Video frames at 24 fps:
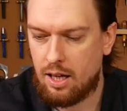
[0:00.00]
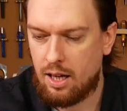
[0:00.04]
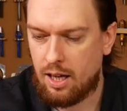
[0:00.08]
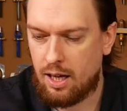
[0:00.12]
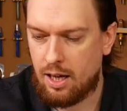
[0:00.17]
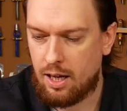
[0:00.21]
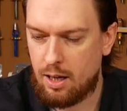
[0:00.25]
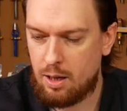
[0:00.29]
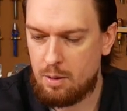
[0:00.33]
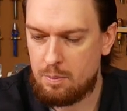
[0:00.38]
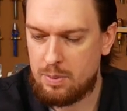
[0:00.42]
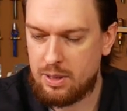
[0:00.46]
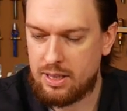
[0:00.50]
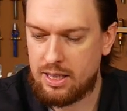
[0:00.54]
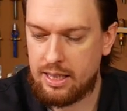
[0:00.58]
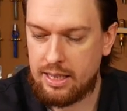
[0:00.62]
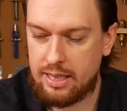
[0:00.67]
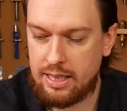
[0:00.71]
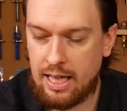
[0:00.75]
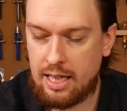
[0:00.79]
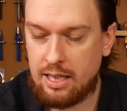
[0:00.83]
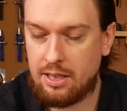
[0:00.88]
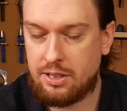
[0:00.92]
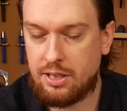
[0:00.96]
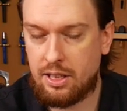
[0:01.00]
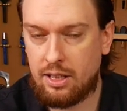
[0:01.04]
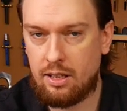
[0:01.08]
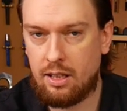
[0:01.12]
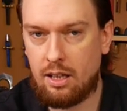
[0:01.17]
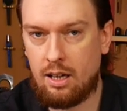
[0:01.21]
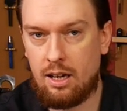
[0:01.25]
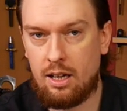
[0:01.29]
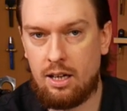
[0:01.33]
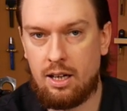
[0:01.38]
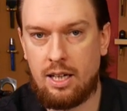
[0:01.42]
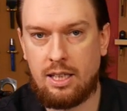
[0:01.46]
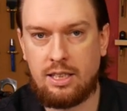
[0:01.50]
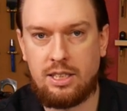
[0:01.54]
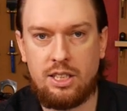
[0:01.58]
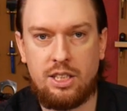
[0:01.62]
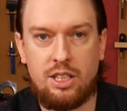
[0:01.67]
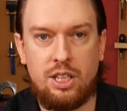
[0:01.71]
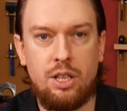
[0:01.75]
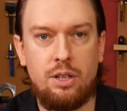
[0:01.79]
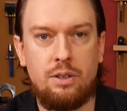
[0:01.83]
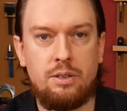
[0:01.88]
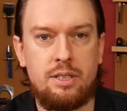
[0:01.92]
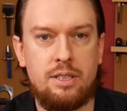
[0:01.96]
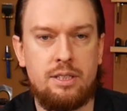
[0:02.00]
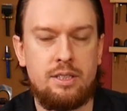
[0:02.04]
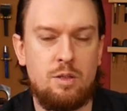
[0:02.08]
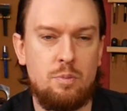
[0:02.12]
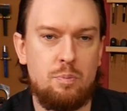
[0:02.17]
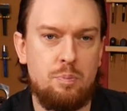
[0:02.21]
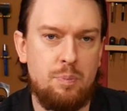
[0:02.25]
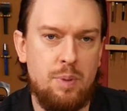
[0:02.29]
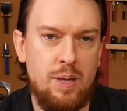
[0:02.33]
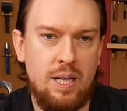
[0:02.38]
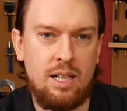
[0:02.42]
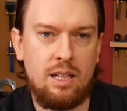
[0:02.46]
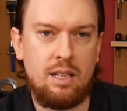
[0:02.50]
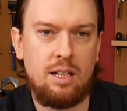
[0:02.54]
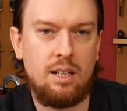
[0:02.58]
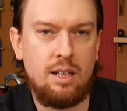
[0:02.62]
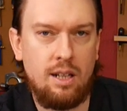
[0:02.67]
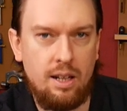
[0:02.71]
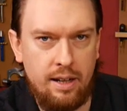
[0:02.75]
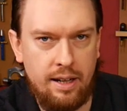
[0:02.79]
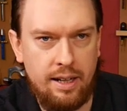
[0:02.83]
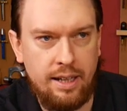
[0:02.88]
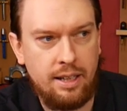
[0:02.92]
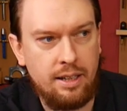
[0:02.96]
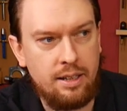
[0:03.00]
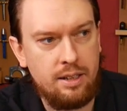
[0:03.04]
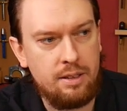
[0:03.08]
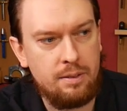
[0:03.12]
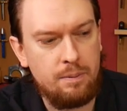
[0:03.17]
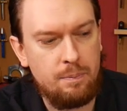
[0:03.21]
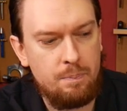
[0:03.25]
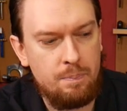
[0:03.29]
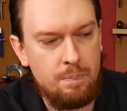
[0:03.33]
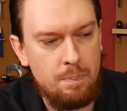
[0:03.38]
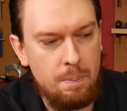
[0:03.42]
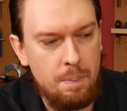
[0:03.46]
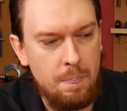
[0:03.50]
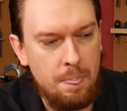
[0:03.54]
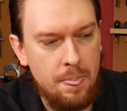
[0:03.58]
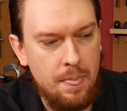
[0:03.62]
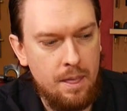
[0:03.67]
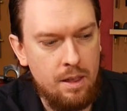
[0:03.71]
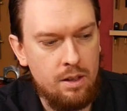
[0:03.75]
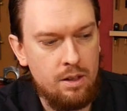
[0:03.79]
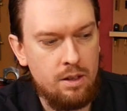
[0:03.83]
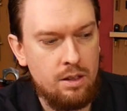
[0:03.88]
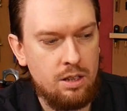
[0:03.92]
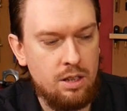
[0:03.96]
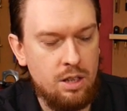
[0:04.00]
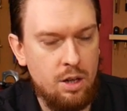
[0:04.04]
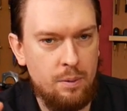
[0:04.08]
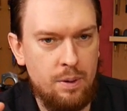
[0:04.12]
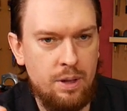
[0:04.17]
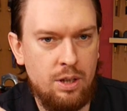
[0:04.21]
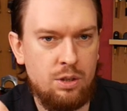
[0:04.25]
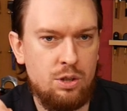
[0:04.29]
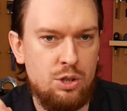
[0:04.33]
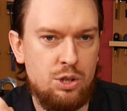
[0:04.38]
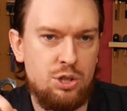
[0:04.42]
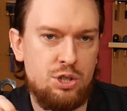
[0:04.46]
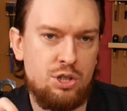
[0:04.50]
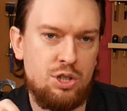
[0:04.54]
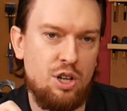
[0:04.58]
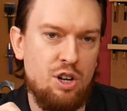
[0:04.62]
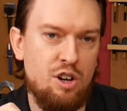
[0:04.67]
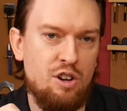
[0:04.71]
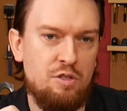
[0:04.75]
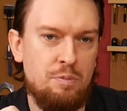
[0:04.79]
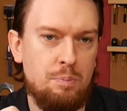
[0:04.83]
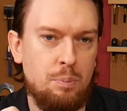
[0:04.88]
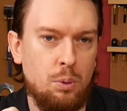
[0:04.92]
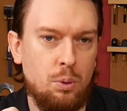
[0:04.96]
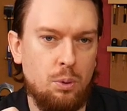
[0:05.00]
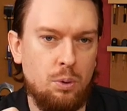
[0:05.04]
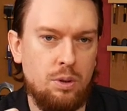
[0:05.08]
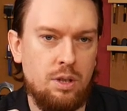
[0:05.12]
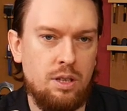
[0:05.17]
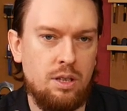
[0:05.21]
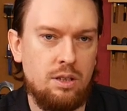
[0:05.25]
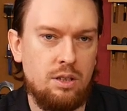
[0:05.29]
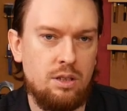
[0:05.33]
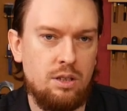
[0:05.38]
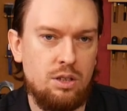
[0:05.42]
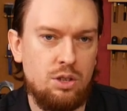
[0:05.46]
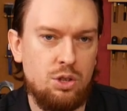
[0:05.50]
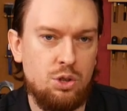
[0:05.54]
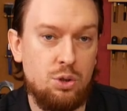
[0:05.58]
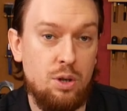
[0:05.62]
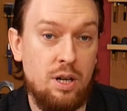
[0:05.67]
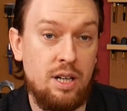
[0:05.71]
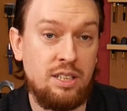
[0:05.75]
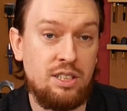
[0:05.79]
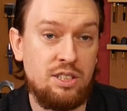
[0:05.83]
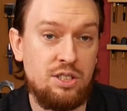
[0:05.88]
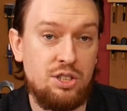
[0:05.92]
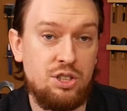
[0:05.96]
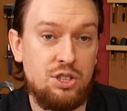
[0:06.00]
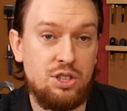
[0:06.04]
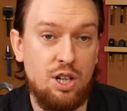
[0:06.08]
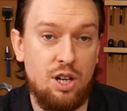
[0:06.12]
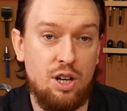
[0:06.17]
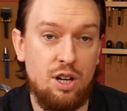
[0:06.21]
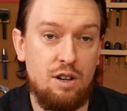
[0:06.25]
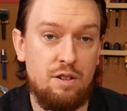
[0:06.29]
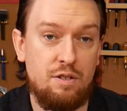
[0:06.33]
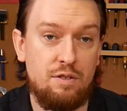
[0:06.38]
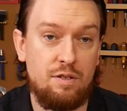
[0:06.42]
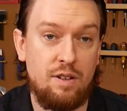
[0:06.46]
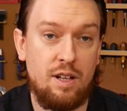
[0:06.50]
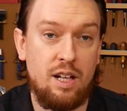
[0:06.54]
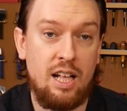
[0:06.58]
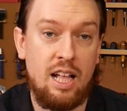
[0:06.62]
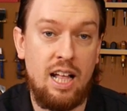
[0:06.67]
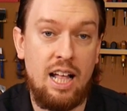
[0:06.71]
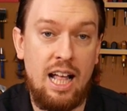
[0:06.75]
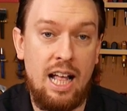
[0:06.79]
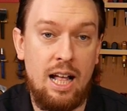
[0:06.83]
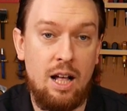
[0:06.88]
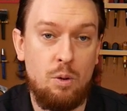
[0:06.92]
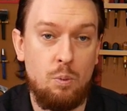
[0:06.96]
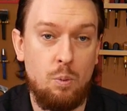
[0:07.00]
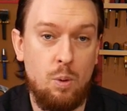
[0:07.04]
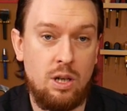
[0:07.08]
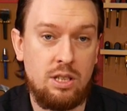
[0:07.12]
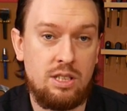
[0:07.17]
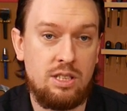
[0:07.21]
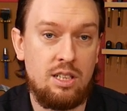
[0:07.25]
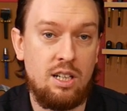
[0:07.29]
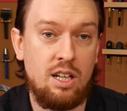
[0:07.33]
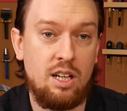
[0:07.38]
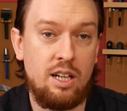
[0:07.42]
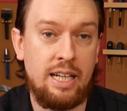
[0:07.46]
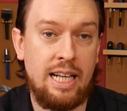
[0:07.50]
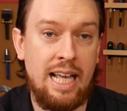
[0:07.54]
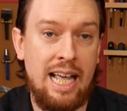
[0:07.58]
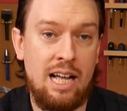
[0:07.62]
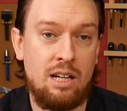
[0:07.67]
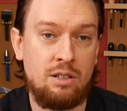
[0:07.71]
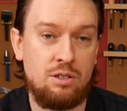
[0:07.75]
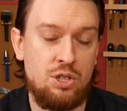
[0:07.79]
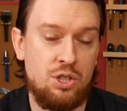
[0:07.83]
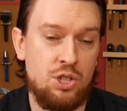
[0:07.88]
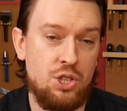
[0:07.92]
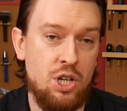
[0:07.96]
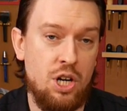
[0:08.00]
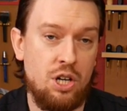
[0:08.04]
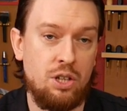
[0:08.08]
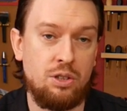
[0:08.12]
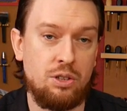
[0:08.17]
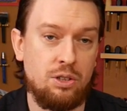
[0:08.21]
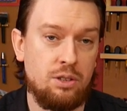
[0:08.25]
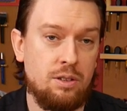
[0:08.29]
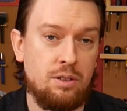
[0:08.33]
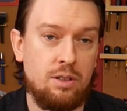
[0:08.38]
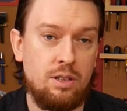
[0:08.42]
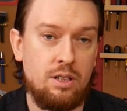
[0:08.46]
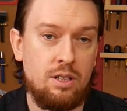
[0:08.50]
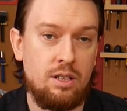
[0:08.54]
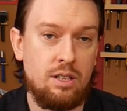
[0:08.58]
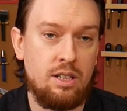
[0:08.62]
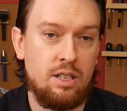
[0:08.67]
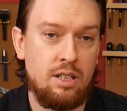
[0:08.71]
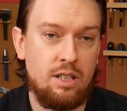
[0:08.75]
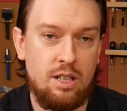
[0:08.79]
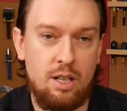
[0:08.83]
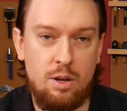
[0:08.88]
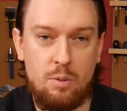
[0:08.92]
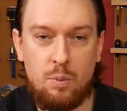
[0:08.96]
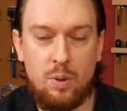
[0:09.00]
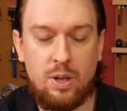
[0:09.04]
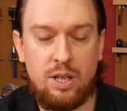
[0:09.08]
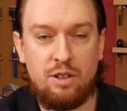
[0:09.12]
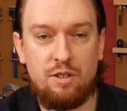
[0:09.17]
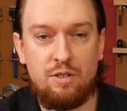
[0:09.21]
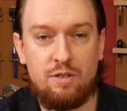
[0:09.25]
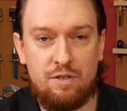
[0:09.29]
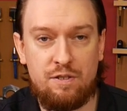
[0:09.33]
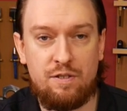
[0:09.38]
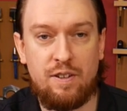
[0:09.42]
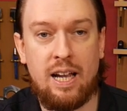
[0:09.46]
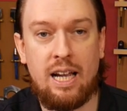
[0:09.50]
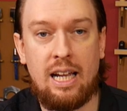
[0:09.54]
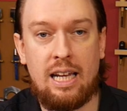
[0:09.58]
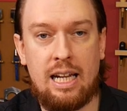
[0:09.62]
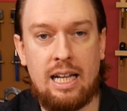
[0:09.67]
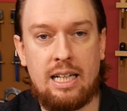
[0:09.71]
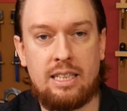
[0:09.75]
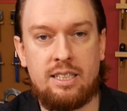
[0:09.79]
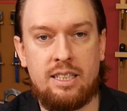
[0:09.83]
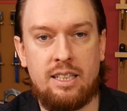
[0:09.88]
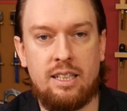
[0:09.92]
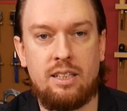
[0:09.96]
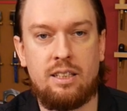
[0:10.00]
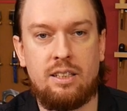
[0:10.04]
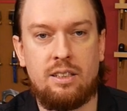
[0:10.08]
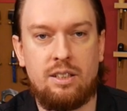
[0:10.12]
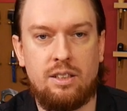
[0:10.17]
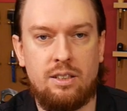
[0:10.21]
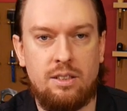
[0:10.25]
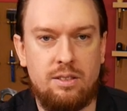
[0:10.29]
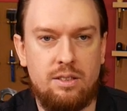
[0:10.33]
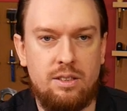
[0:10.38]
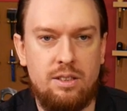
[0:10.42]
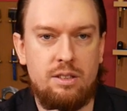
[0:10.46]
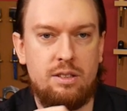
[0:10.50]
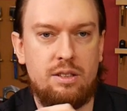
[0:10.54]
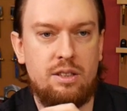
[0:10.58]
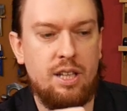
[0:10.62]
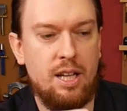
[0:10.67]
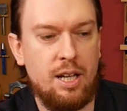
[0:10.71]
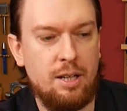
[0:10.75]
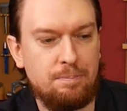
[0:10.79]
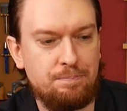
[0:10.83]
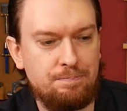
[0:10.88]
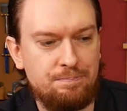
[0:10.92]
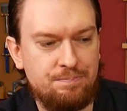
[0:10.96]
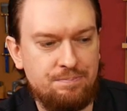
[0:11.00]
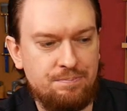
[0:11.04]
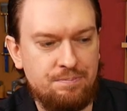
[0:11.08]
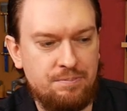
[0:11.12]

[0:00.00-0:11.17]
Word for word: Uh, but the analogy that I like to use is a bit like going on a surfboard, trying to surf whilst learning how to juggle. Then when you fail at it, you think,